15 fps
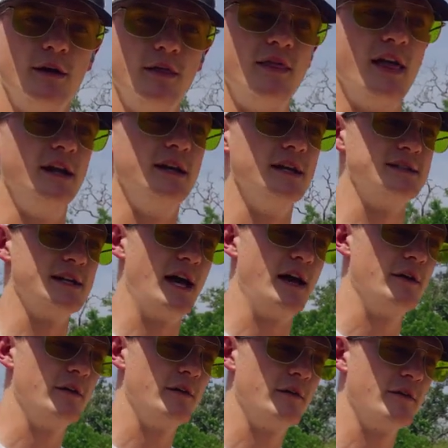than it is at
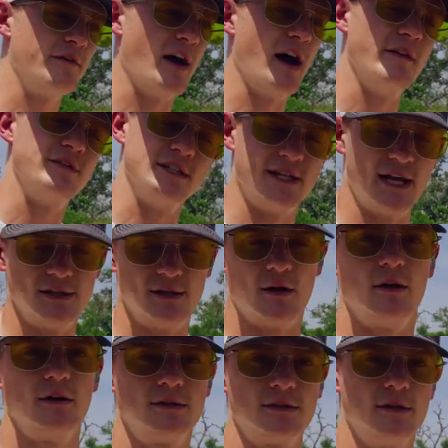5 to 10
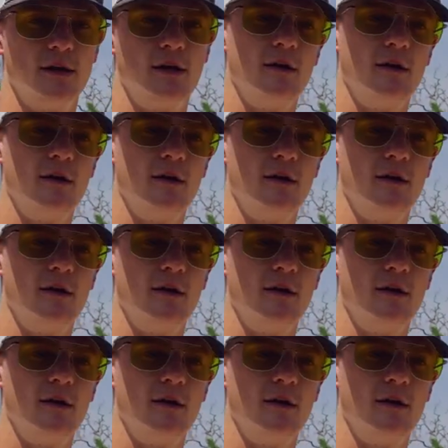yards.